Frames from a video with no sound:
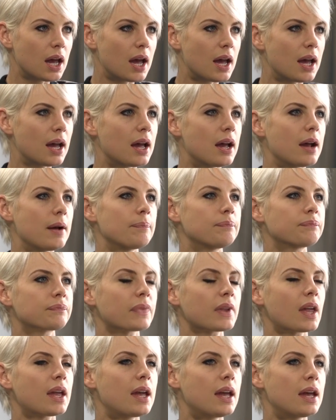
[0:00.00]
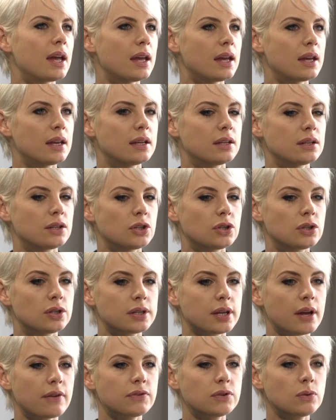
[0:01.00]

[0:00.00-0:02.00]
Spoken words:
and you just have